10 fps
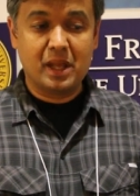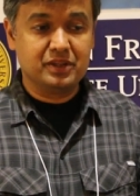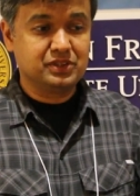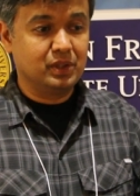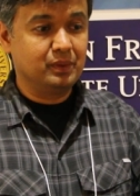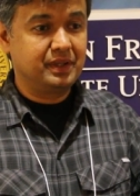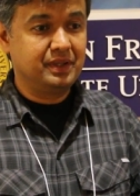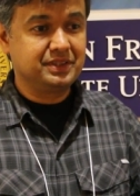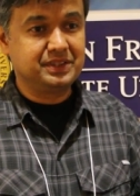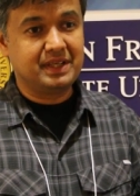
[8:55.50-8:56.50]
So
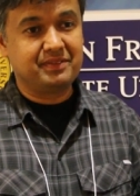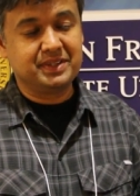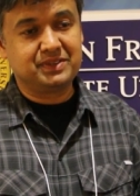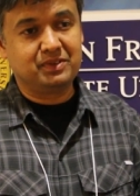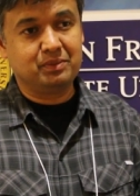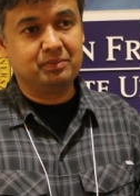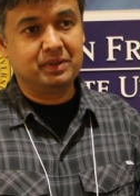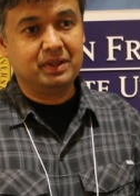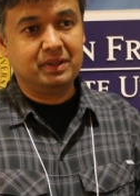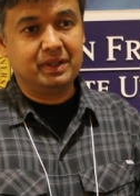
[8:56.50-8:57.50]
here's the evidence from
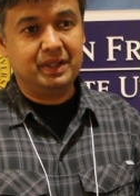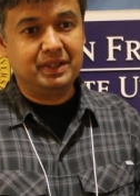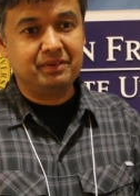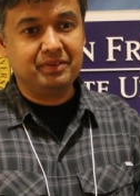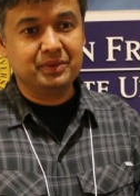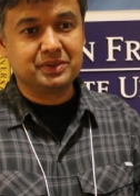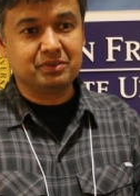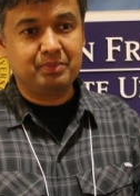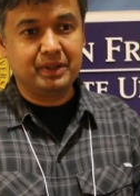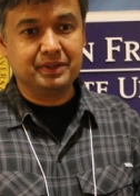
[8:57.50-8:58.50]
interviews
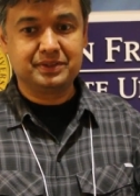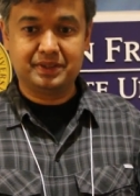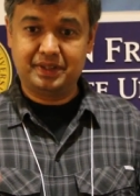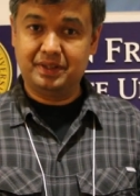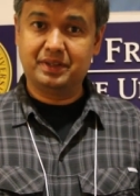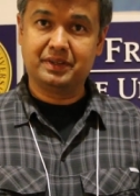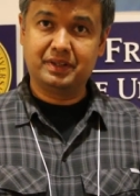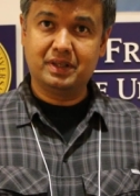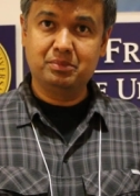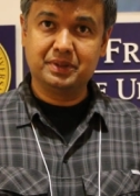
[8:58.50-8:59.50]
of parents, and here are the
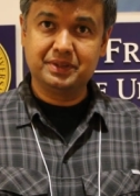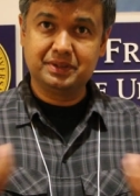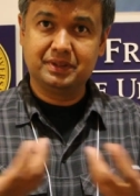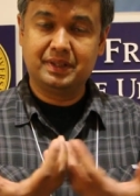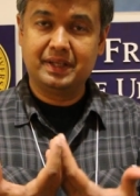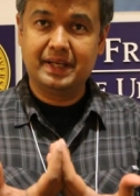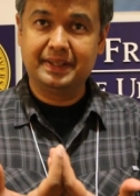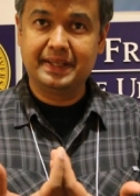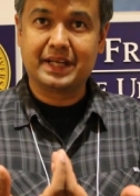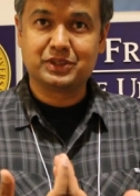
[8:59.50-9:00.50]
numbers,
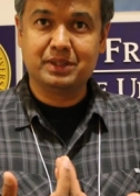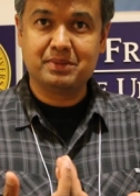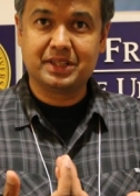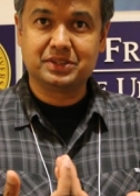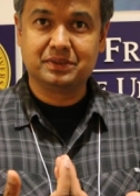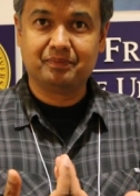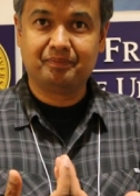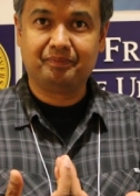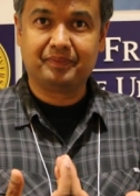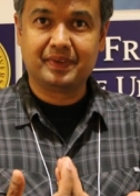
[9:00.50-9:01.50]
and they actually match.
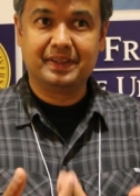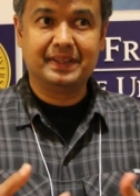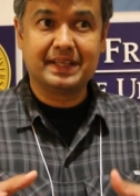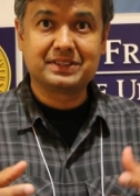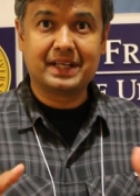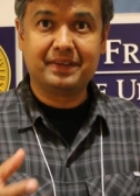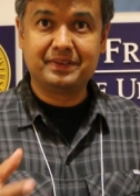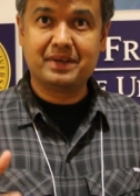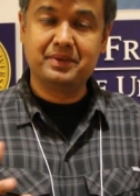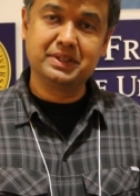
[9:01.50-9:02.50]
That's kind of
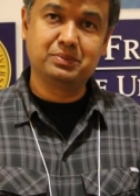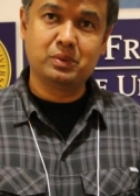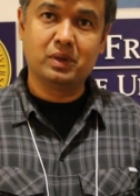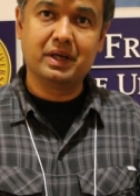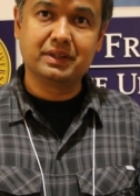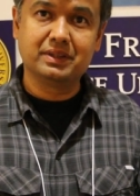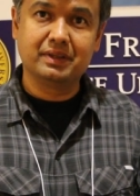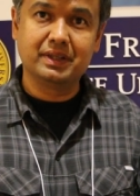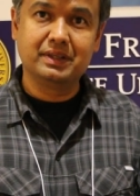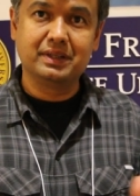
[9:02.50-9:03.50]
the evidence we want,
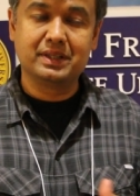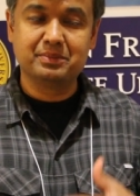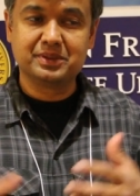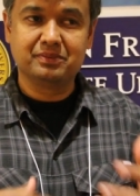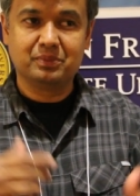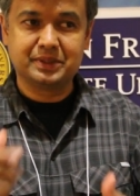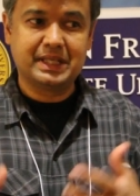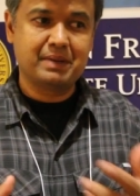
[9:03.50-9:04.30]
right, in terms of what's